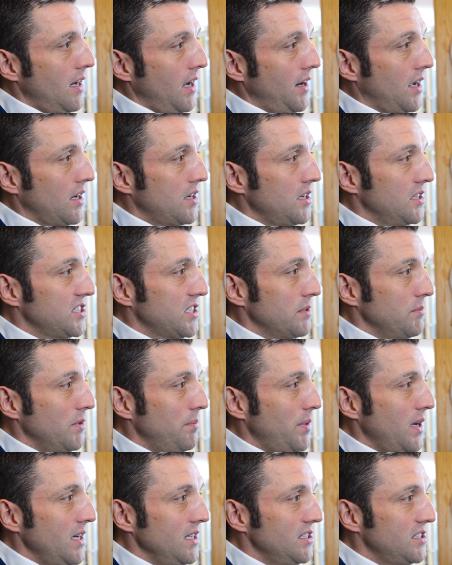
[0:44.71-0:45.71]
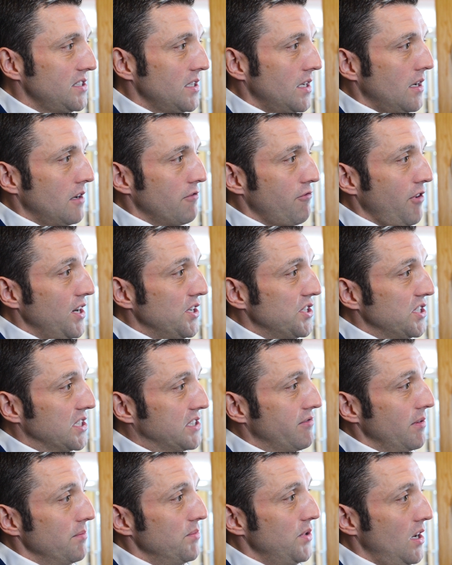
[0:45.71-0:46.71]
and our customer base
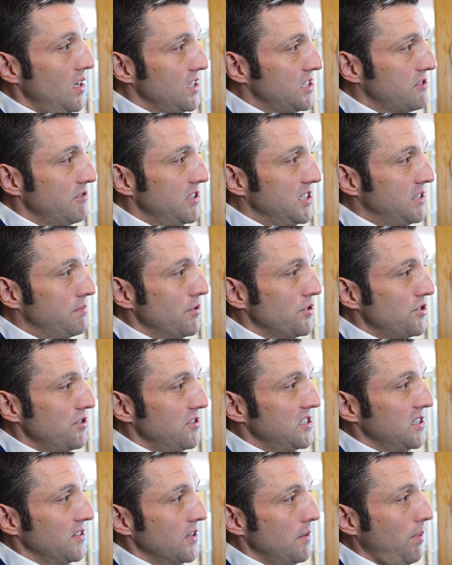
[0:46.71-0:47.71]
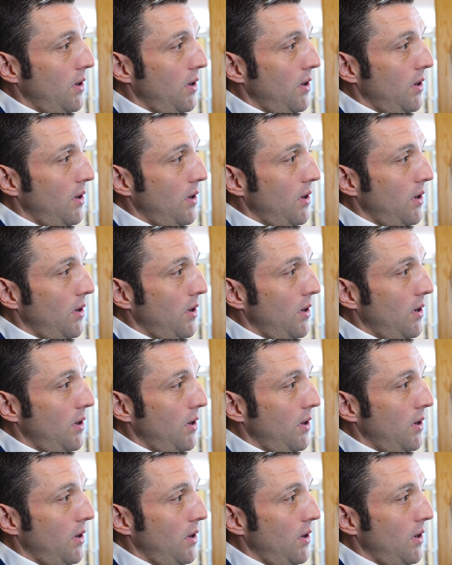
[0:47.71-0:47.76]
ranges from nurseries producing the